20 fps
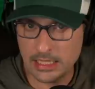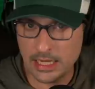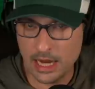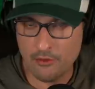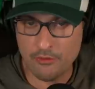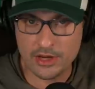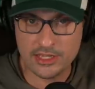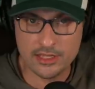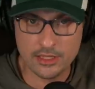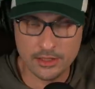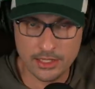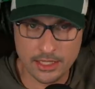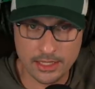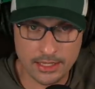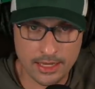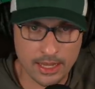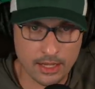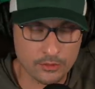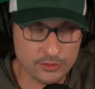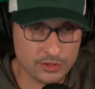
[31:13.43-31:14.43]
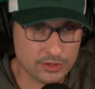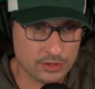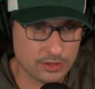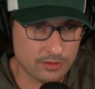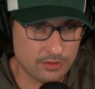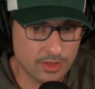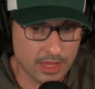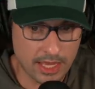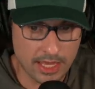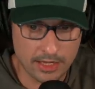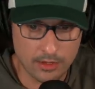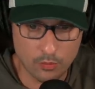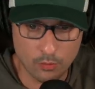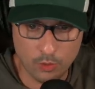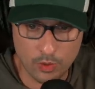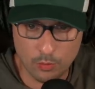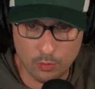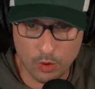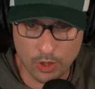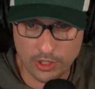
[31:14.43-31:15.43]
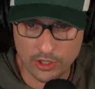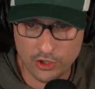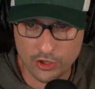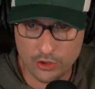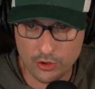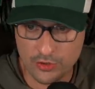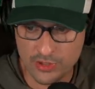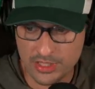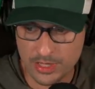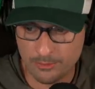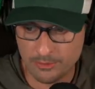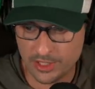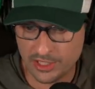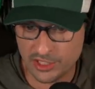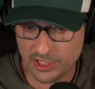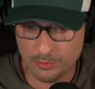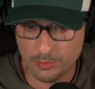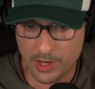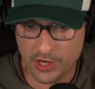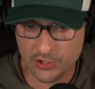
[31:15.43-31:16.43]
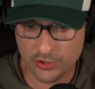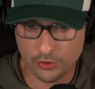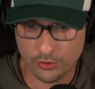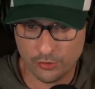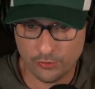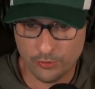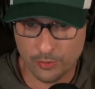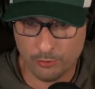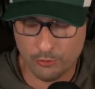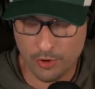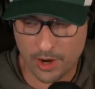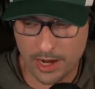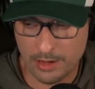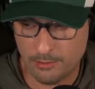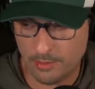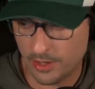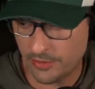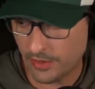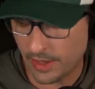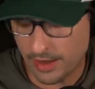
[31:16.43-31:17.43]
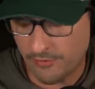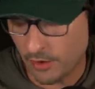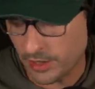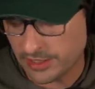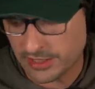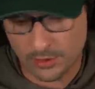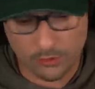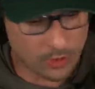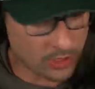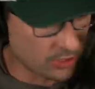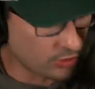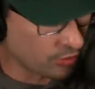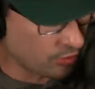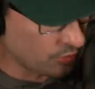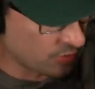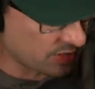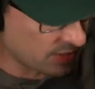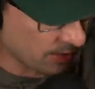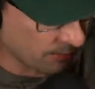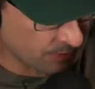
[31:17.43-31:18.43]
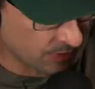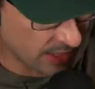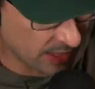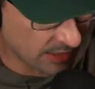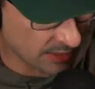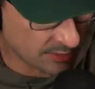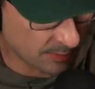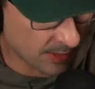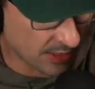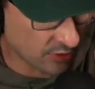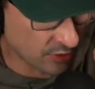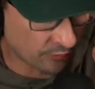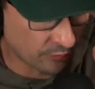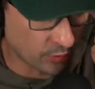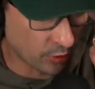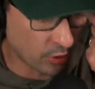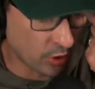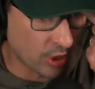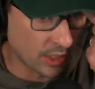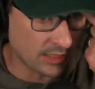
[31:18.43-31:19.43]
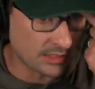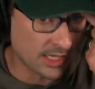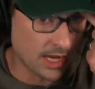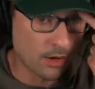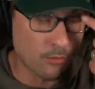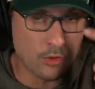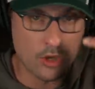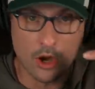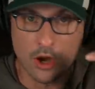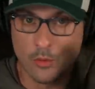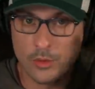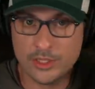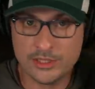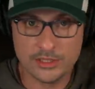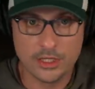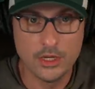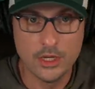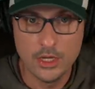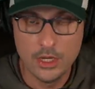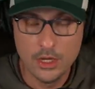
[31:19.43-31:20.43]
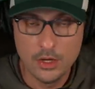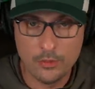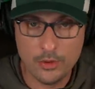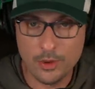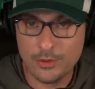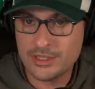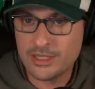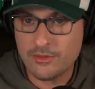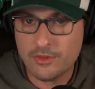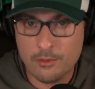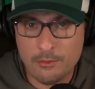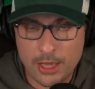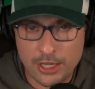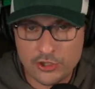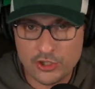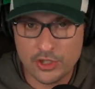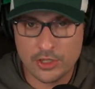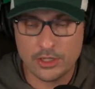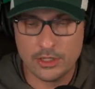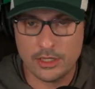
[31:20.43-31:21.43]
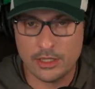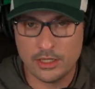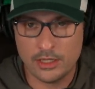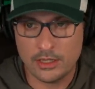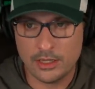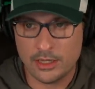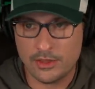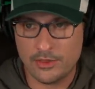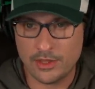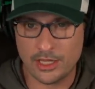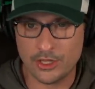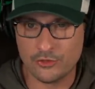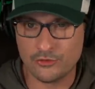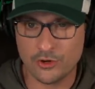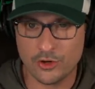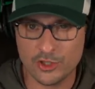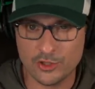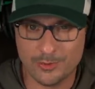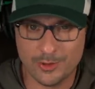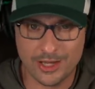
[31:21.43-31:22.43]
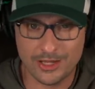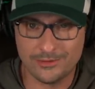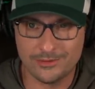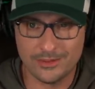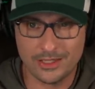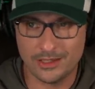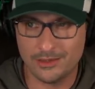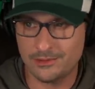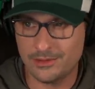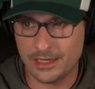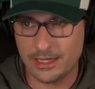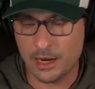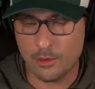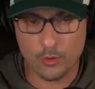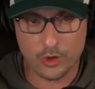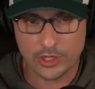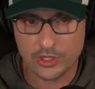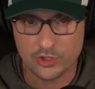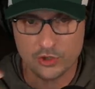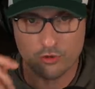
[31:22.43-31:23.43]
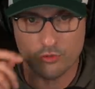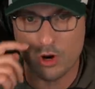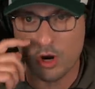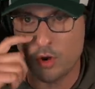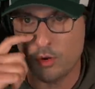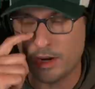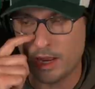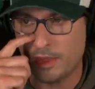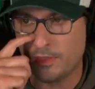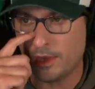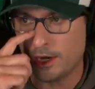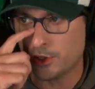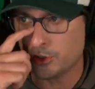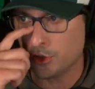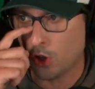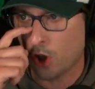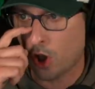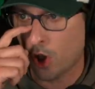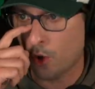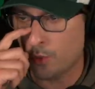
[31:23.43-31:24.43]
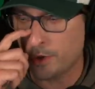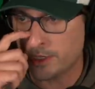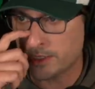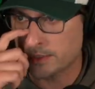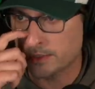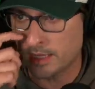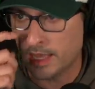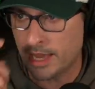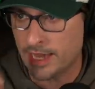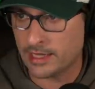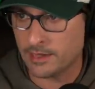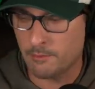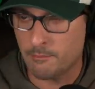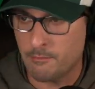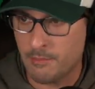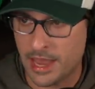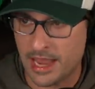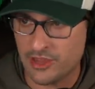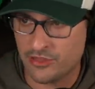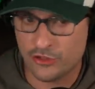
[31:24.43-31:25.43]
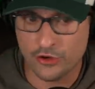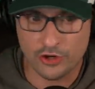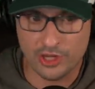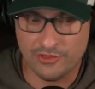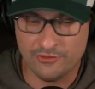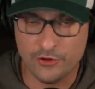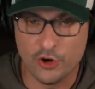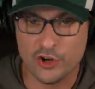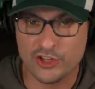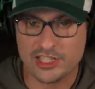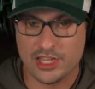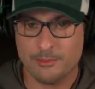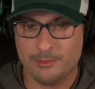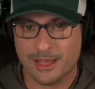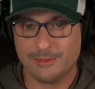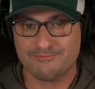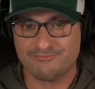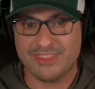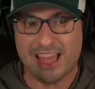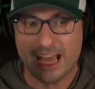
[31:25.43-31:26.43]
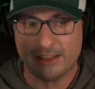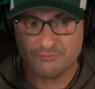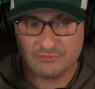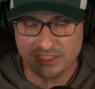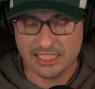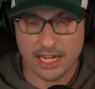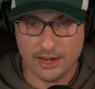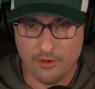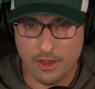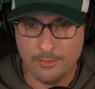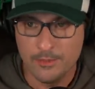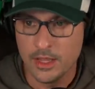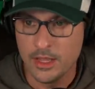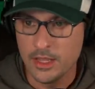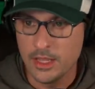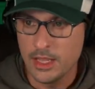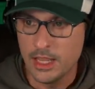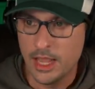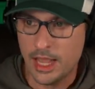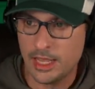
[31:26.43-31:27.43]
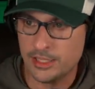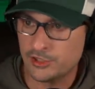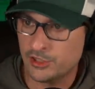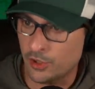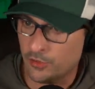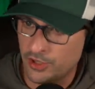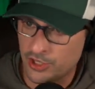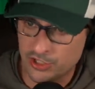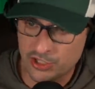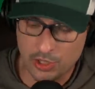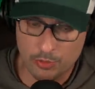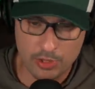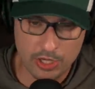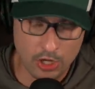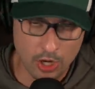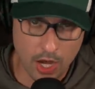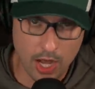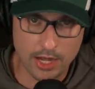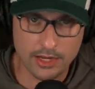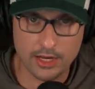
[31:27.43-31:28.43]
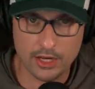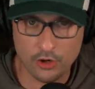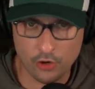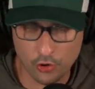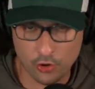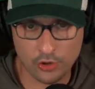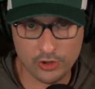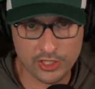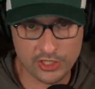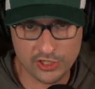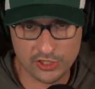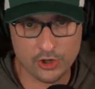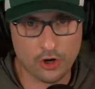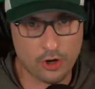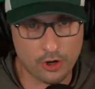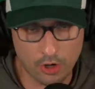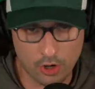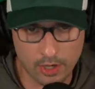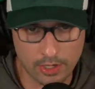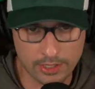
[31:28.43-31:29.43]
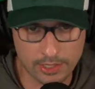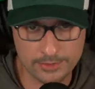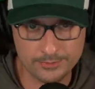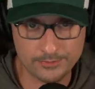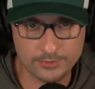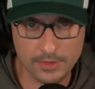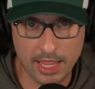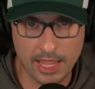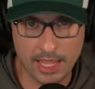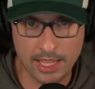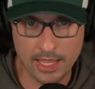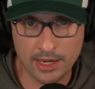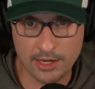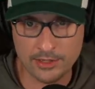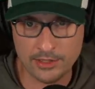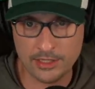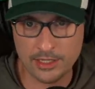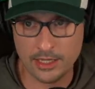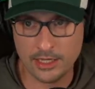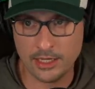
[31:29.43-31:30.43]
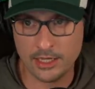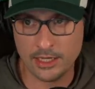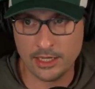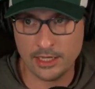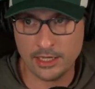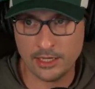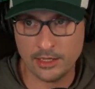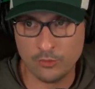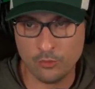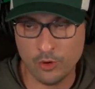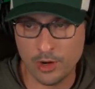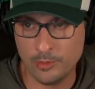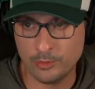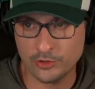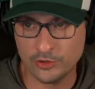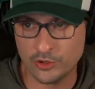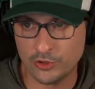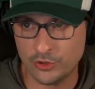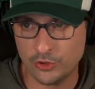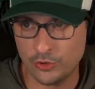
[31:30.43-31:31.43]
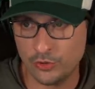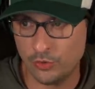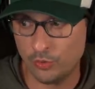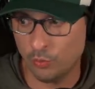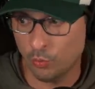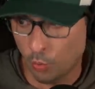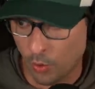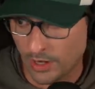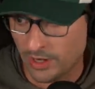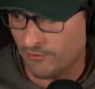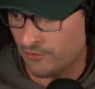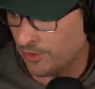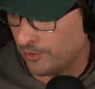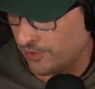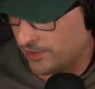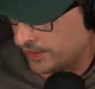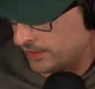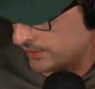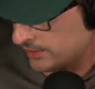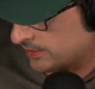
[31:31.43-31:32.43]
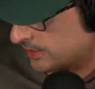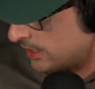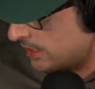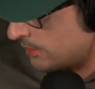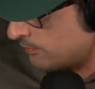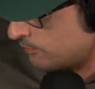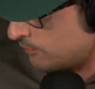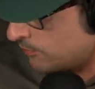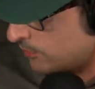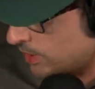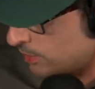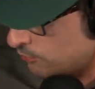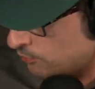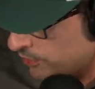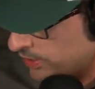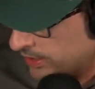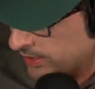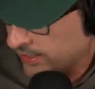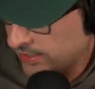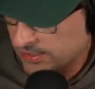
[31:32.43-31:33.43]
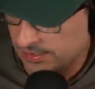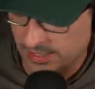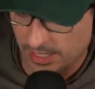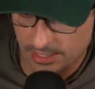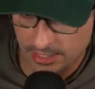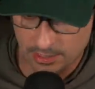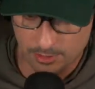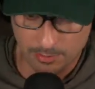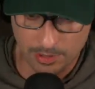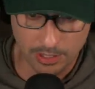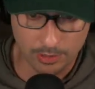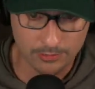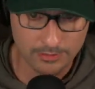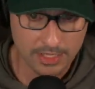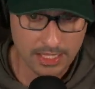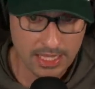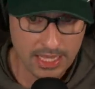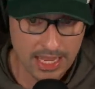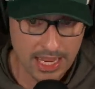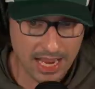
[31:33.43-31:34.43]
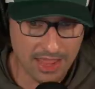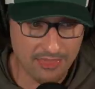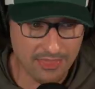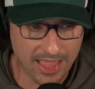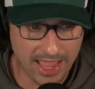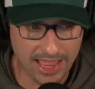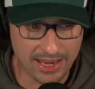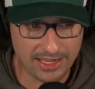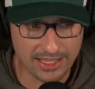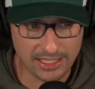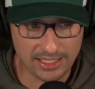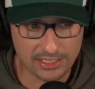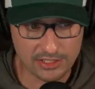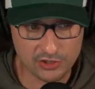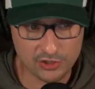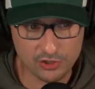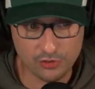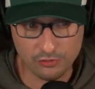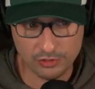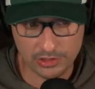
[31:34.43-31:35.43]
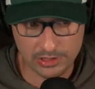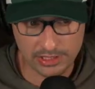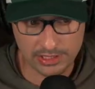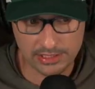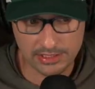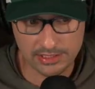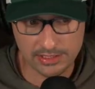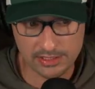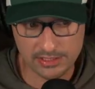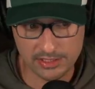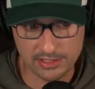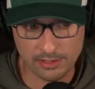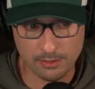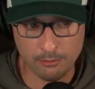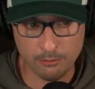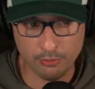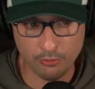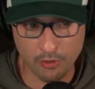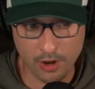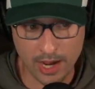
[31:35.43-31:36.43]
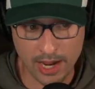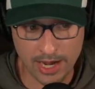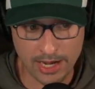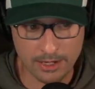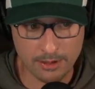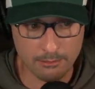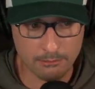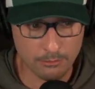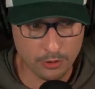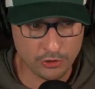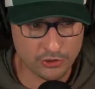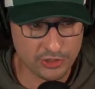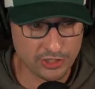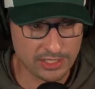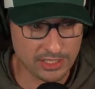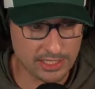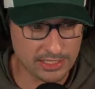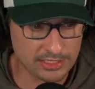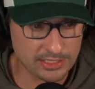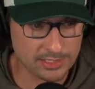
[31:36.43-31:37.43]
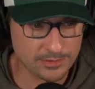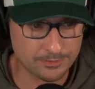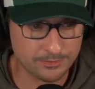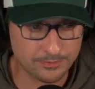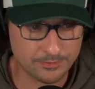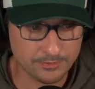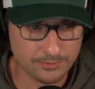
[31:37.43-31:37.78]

I recently announced that we wanted to do something special for Pride Month. I've honestly wanted to do something special for a long time. We always we always give it a mention in, in the intros, but the, the network has grown, and then it's always like May 31st, and I'm like, ah, son of a! And so this year we got an early start on it, and uh, we're able to do one of the things that I'm, I'm really excited about, and that is to release some Pride merchandise